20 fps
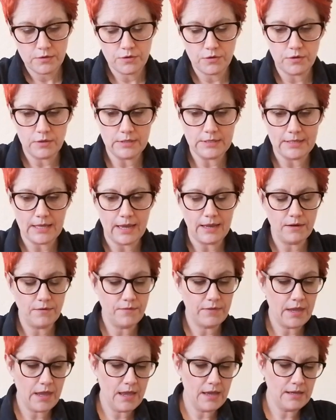to the side
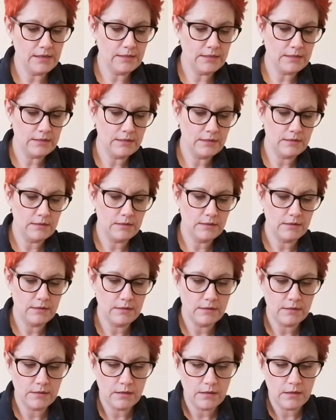of the head.
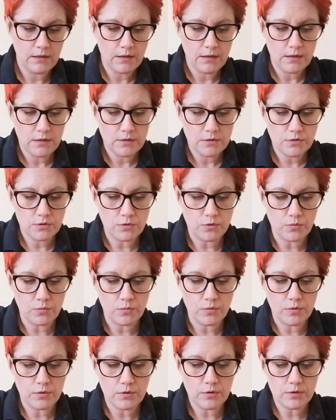So
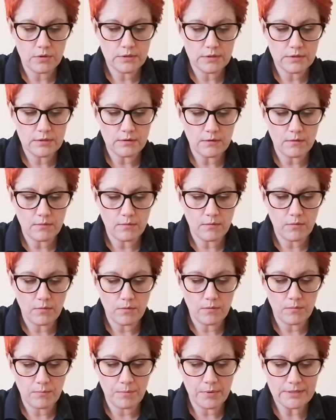
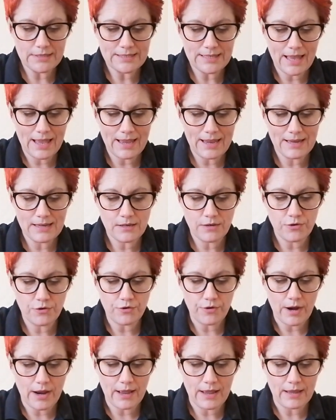beside
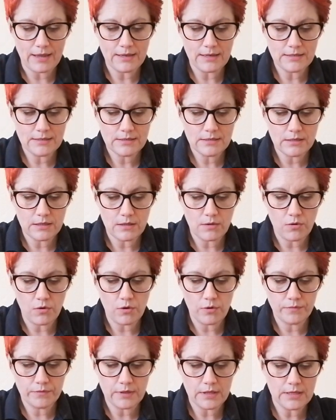your eyes,
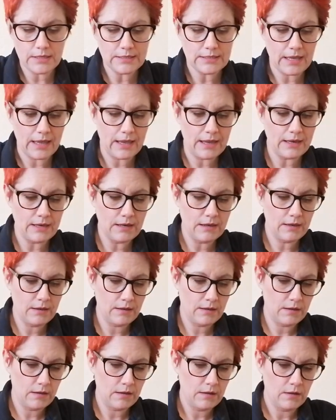off to the side
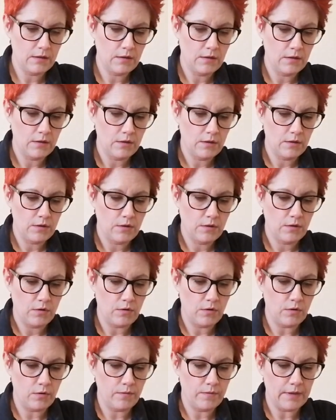
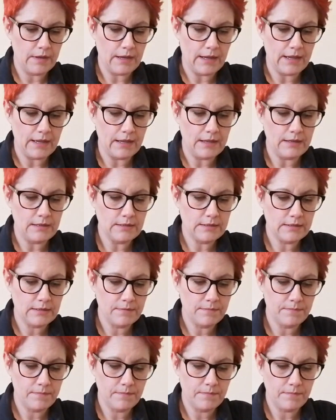of the
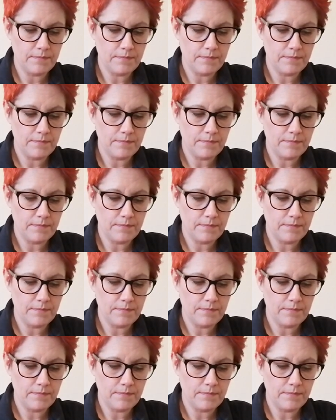eyes.